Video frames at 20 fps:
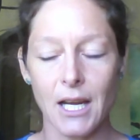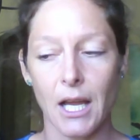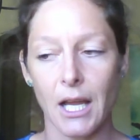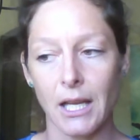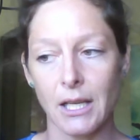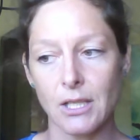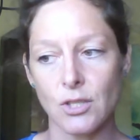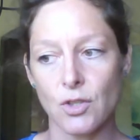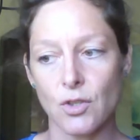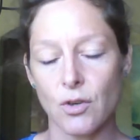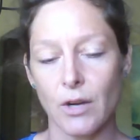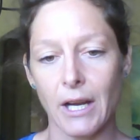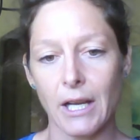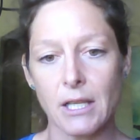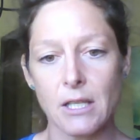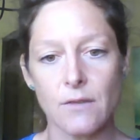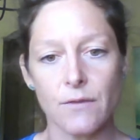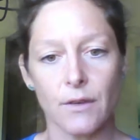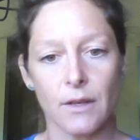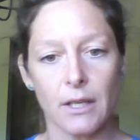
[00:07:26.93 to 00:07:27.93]
I
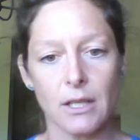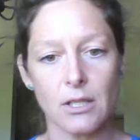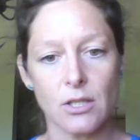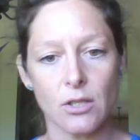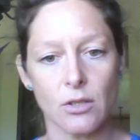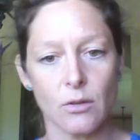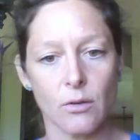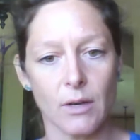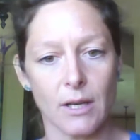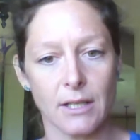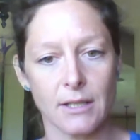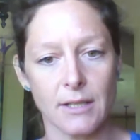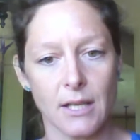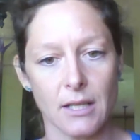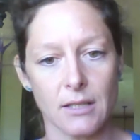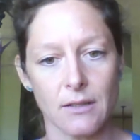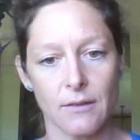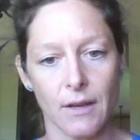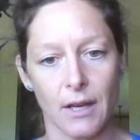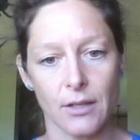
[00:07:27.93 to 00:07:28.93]
transferred it to
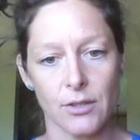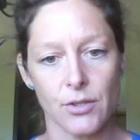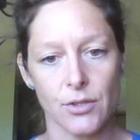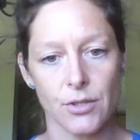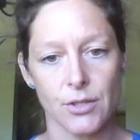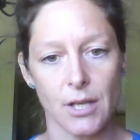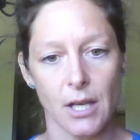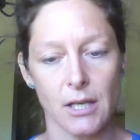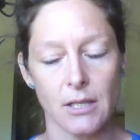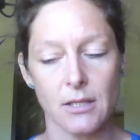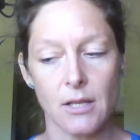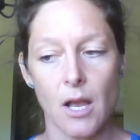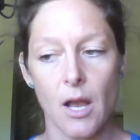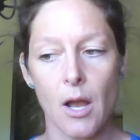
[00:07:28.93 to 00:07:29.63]
excessive exercise